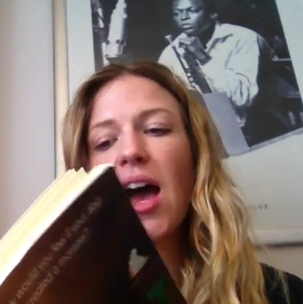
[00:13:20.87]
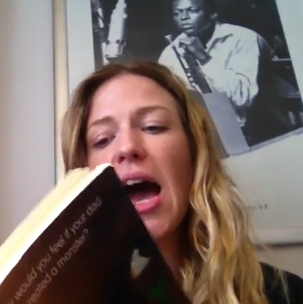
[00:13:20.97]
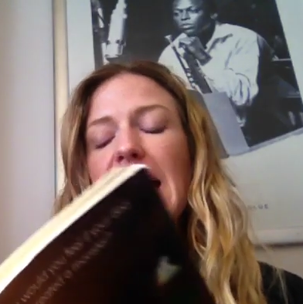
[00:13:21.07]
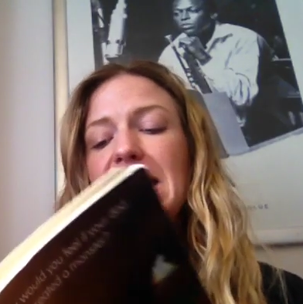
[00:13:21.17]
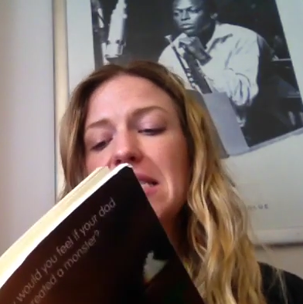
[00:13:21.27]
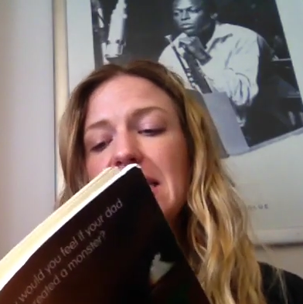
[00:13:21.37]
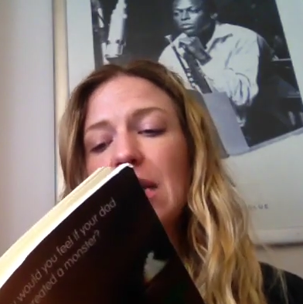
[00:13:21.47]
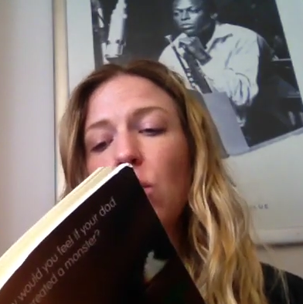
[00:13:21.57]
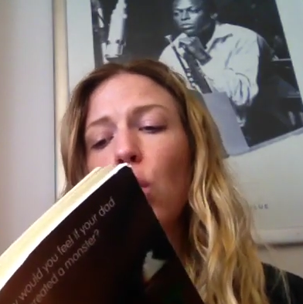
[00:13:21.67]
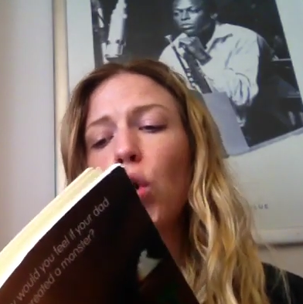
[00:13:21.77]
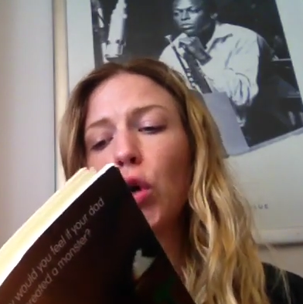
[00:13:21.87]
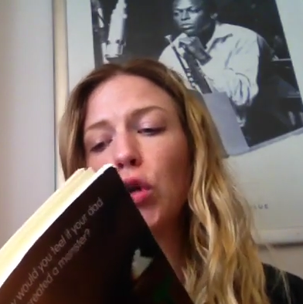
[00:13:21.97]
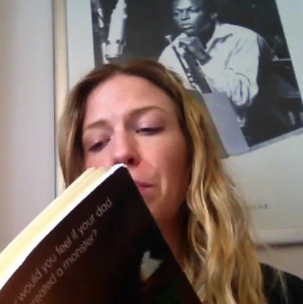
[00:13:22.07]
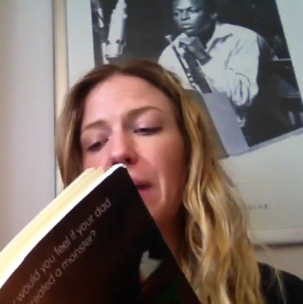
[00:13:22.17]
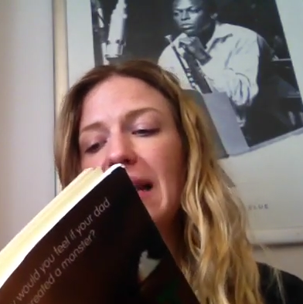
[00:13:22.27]
I still
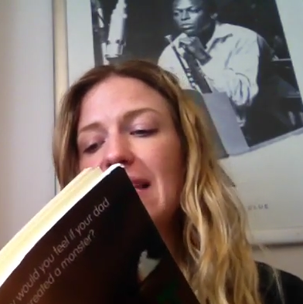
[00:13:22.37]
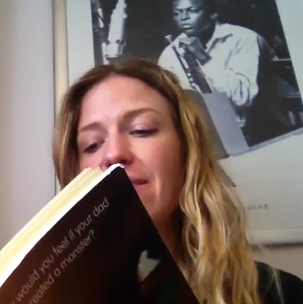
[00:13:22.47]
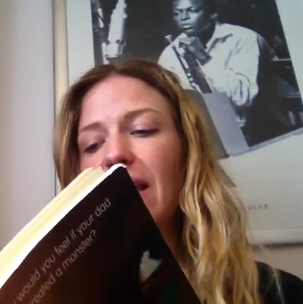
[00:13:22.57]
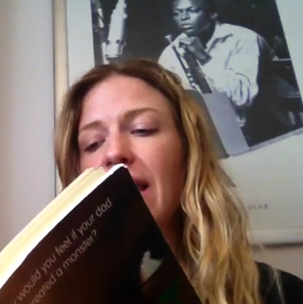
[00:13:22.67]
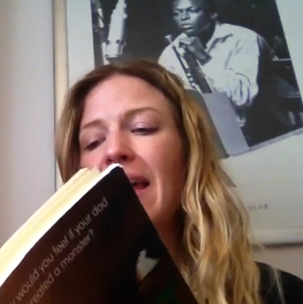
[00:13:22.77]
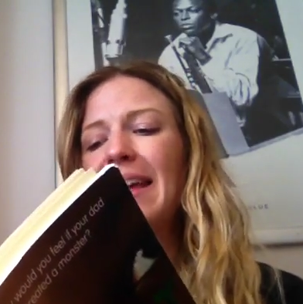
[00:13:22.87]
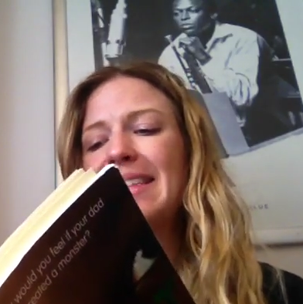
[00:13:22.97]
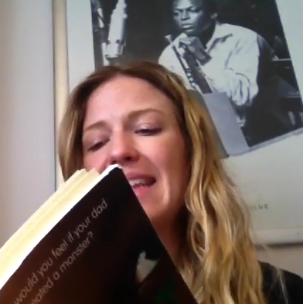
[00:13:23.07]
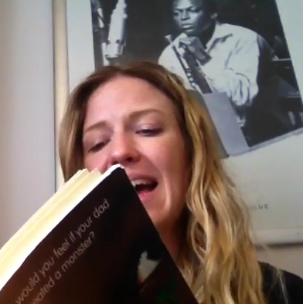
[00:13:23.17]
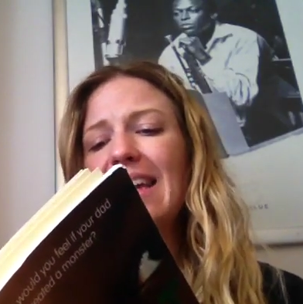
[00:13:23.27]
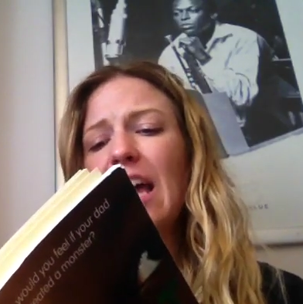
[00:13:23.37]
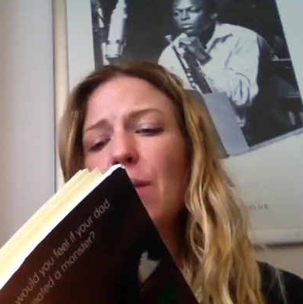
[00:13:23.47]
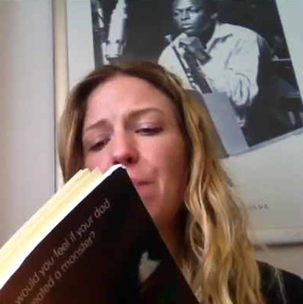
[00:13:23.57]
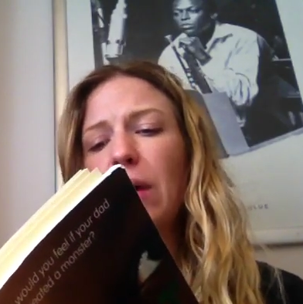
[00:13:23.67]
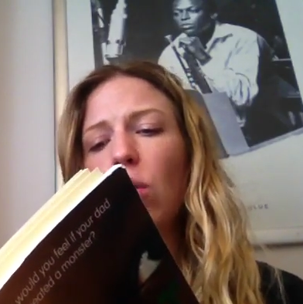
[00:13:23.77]
couldn't believe it. Dad
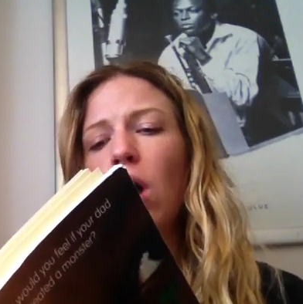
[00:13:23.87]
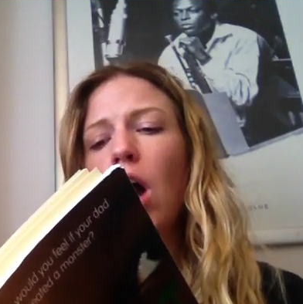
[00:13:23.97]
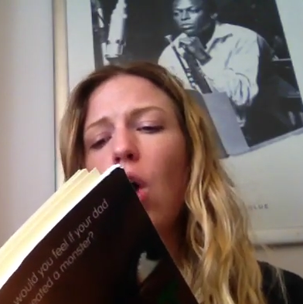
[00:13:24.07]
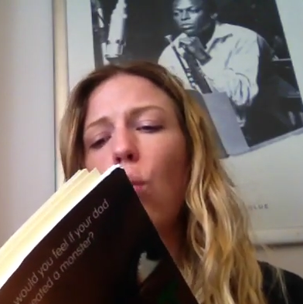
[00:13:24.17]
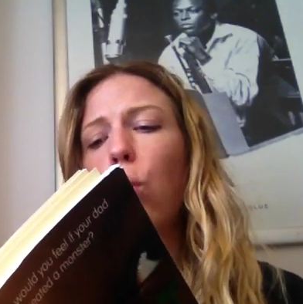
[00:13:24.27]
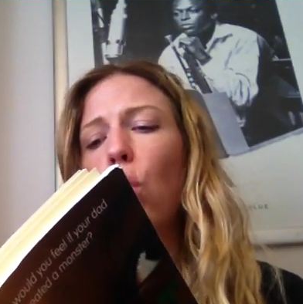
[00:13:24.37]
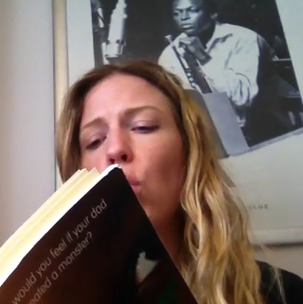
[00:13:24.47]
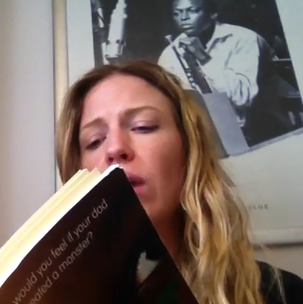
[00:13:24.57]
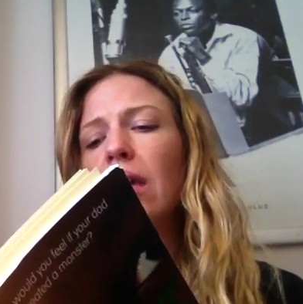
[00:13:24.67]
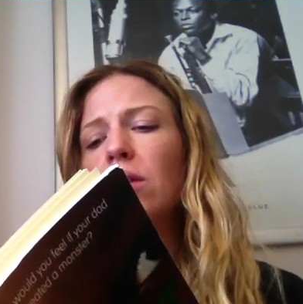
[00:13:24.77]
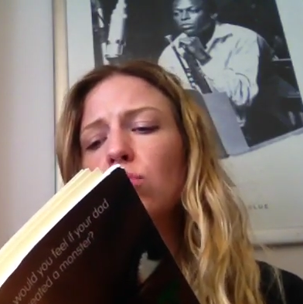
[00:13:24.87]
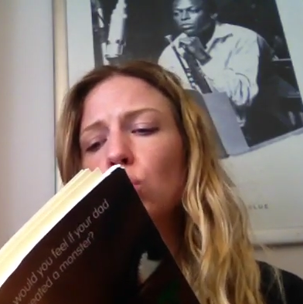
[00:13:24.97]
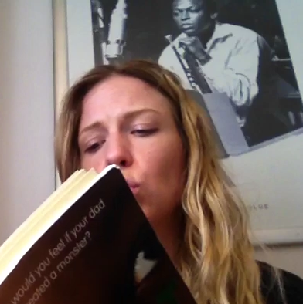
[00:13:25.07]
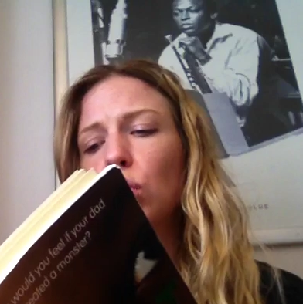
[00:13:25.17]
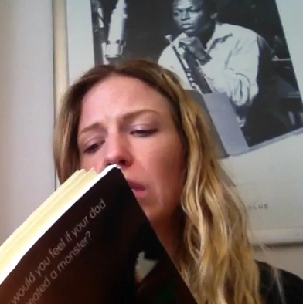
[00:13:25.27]
had built a walking,
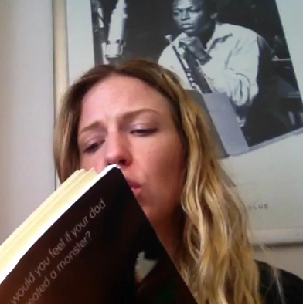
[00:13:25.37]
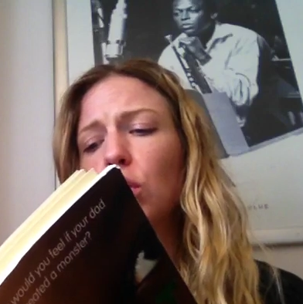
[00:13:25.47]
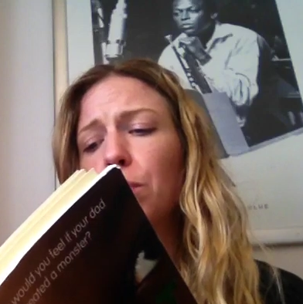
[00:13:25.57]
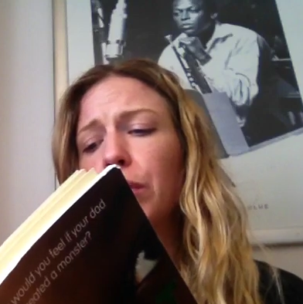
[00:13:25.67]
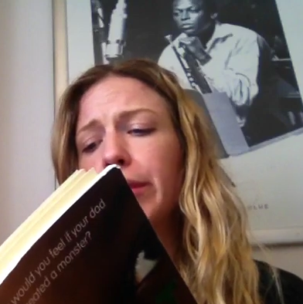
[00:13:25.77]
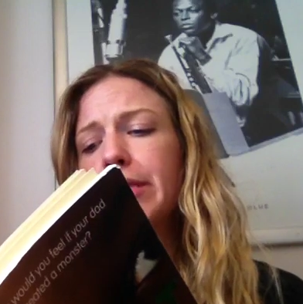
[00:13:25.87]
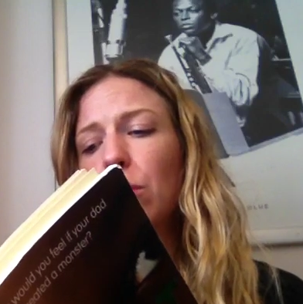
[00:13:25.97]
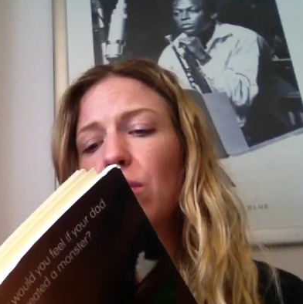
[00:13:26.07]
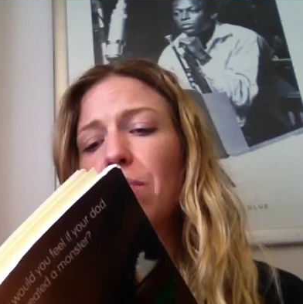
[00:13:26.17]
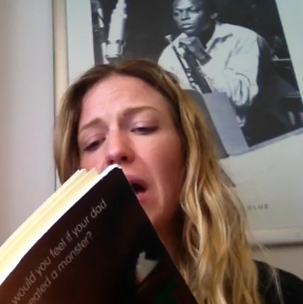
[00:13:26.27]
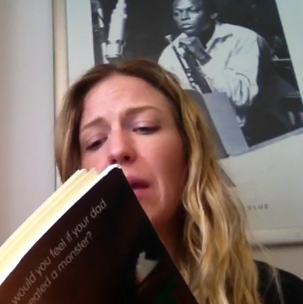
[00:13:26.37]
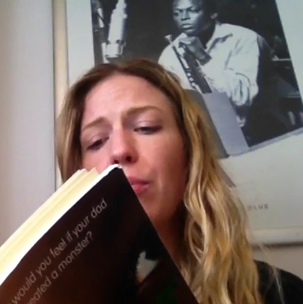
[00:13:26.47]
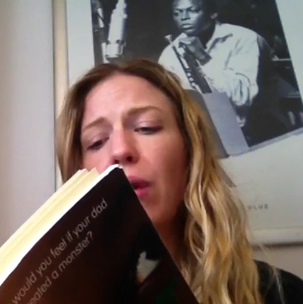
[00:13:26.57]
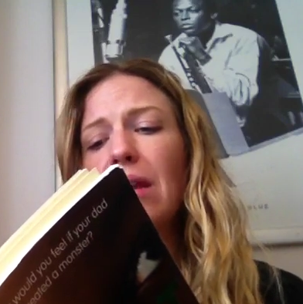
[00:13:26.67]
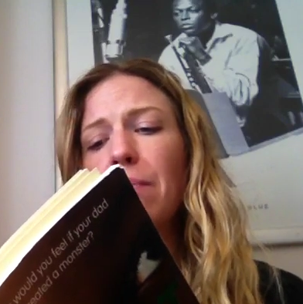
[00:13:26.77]
talking computer with my
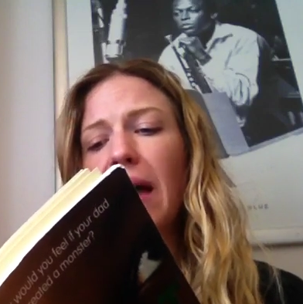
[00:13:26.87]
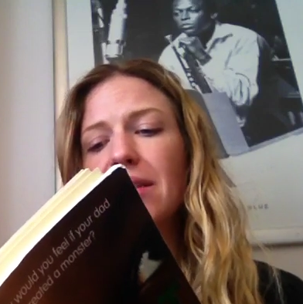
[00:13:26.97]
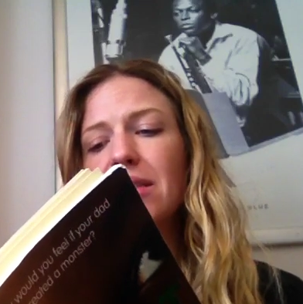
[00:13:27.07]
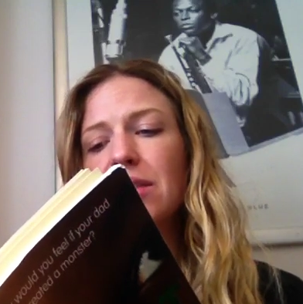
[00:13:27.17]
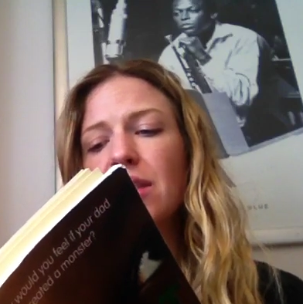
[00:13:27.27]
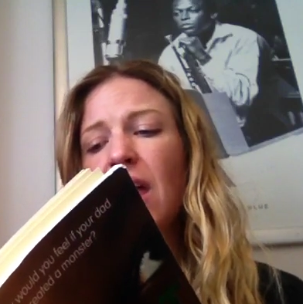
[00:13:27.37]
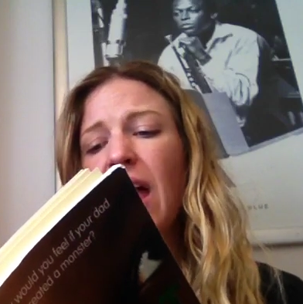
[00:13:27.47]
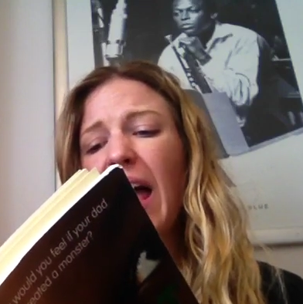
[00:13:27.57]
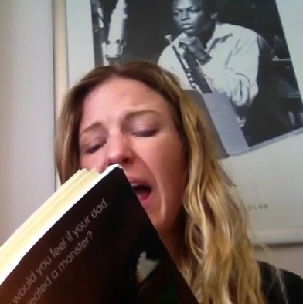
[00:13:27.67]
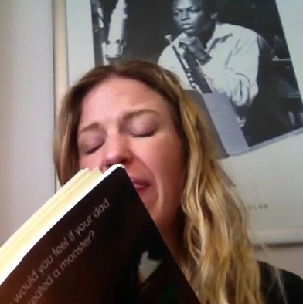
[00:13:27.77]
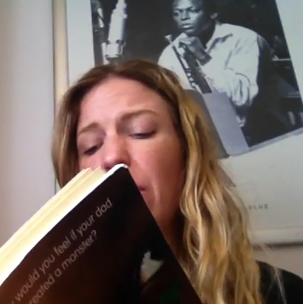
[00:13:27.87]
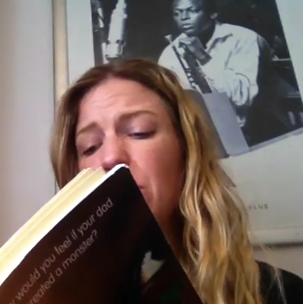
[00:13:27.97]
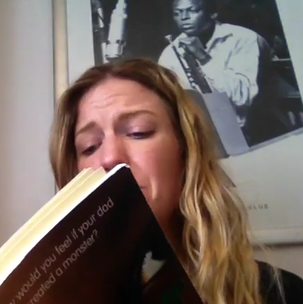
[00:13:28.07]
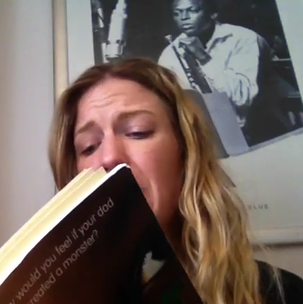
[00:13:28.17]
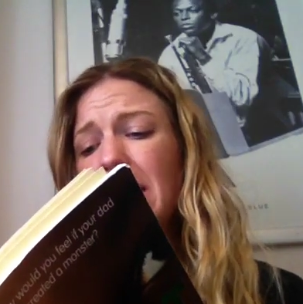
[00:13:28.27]
brain patterns, and that was
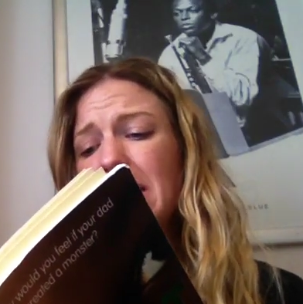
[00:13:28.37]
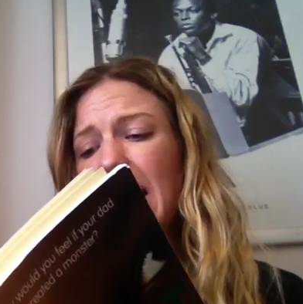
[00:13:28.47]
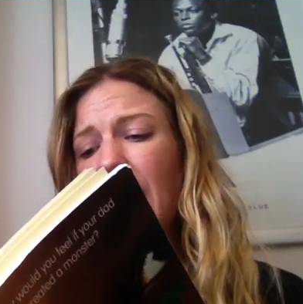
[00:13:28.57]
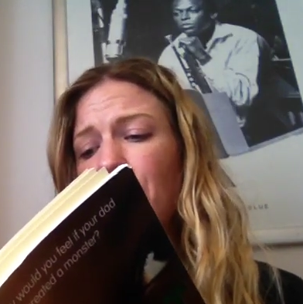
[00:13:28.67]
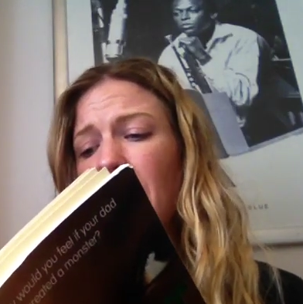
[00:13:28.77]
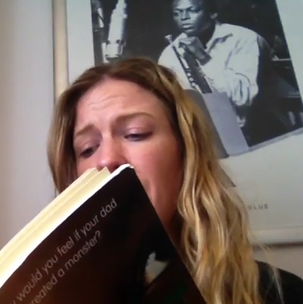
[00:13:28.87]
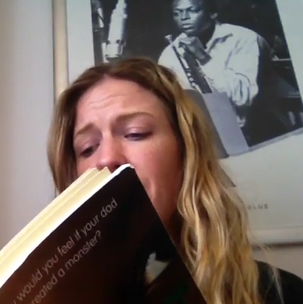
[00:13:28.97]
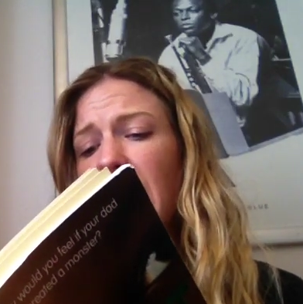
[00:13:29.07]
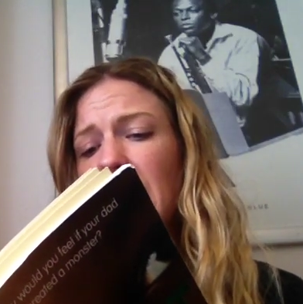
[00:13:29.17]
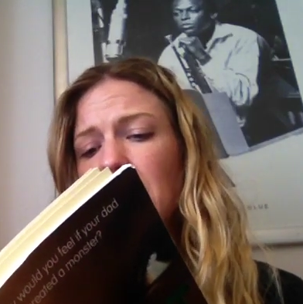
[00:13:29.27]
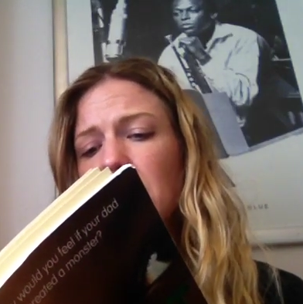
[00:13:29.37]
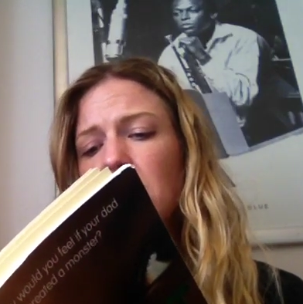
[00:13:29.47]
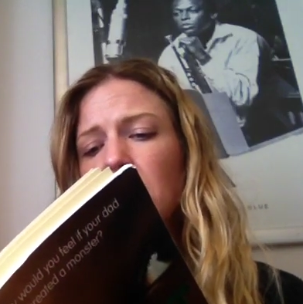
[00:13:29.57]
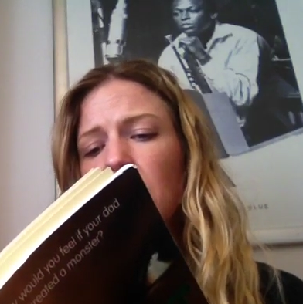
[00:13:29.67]
meant to have my face.